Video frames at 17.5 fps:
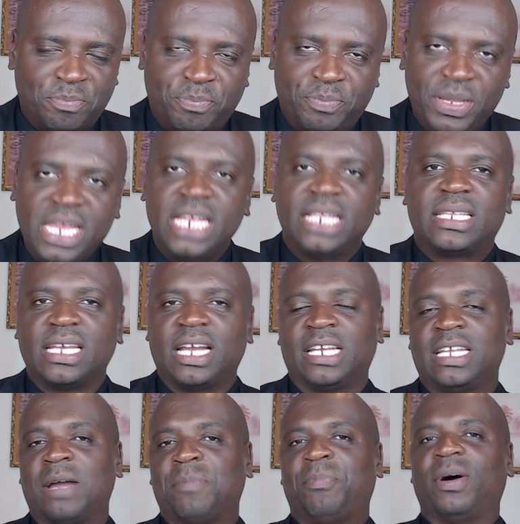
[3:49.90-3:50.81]

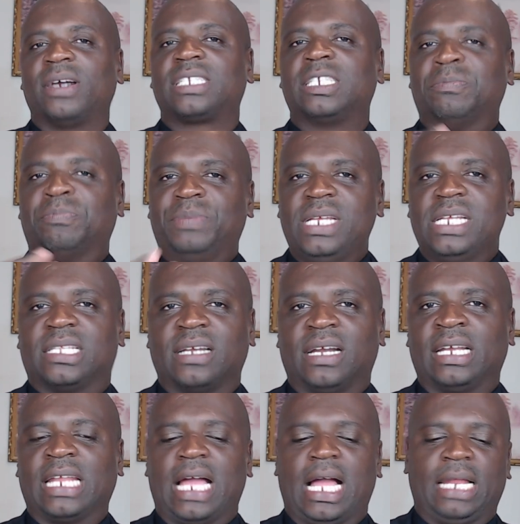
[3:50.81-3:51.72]
Peter, the Apostle Peter,
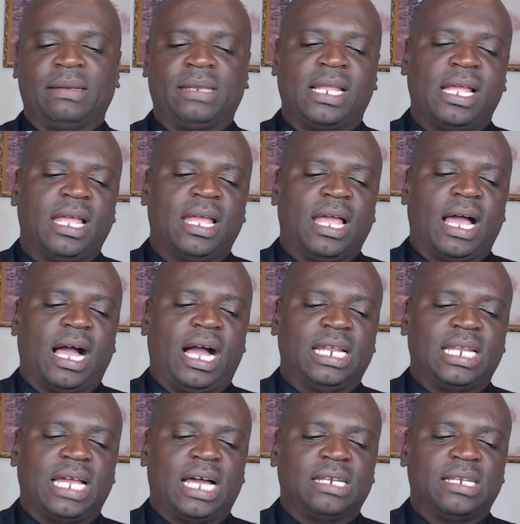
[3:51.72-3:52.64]
and
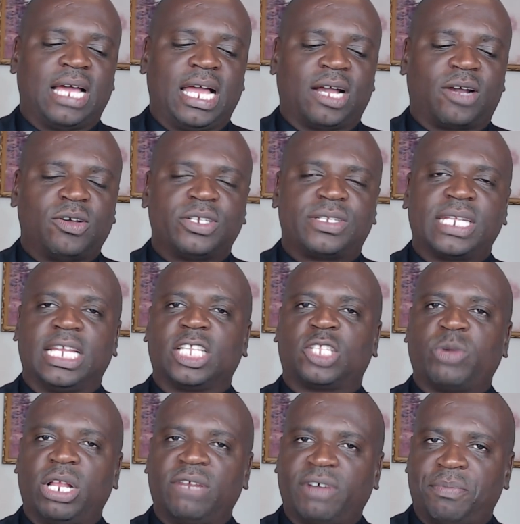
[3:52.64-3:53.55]
I could say the
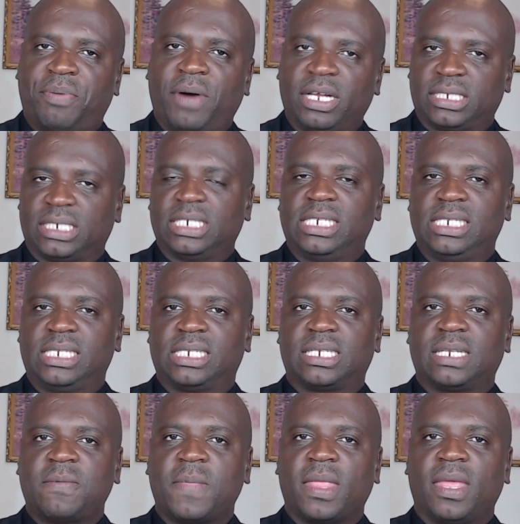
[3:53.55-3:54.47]
12
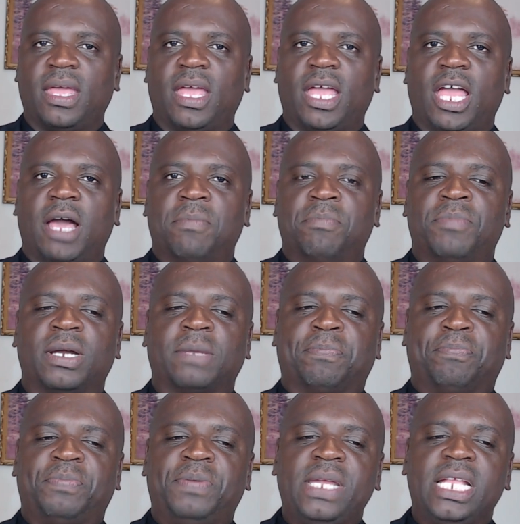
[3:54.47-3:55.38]
apostles,
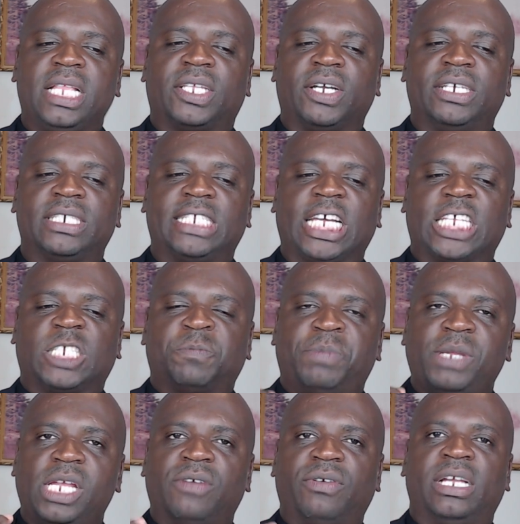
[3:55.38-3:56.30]
but Peter's
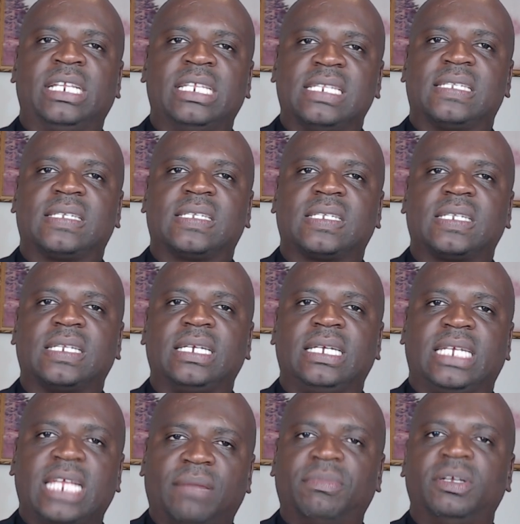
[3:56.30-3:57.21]
experience
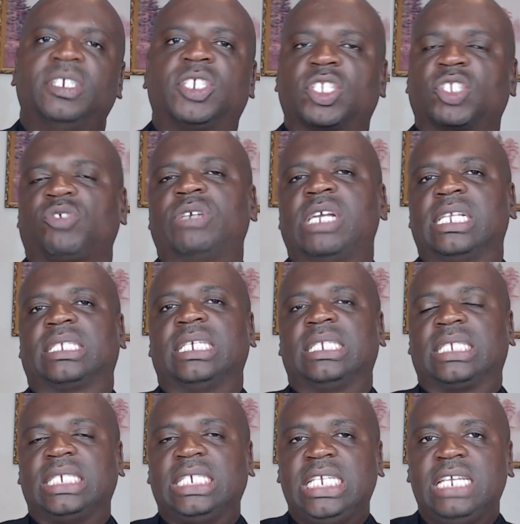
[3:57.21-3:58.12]

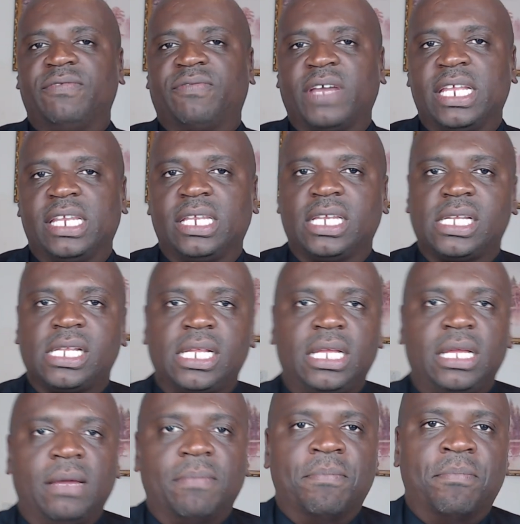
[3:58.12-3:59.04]
demonstrated even
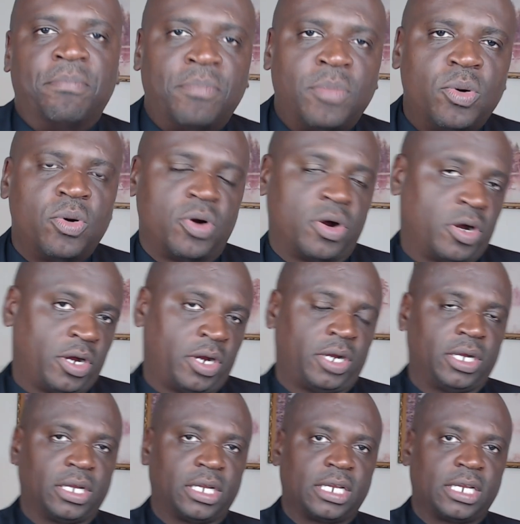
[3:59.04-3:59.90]
more